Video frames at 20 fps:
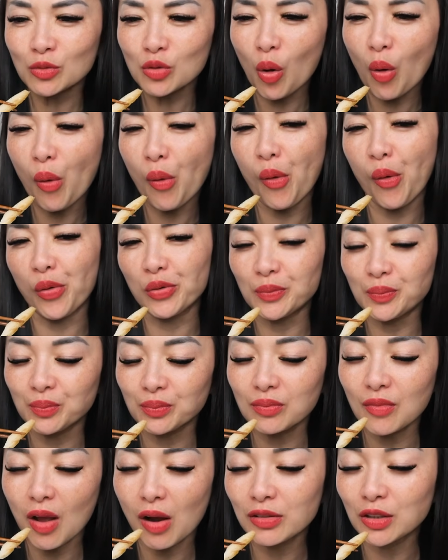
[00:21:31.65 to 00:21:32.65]
Oh,
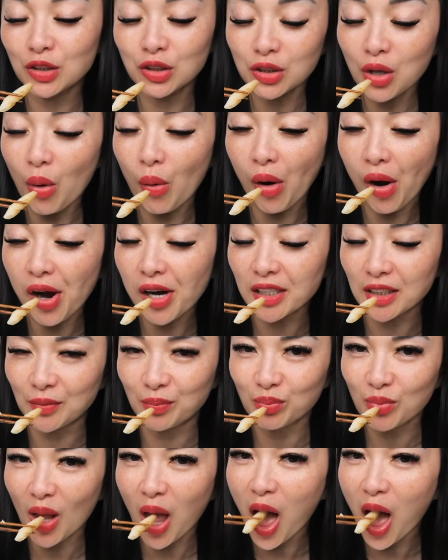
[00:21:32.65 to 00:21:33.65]
so hard.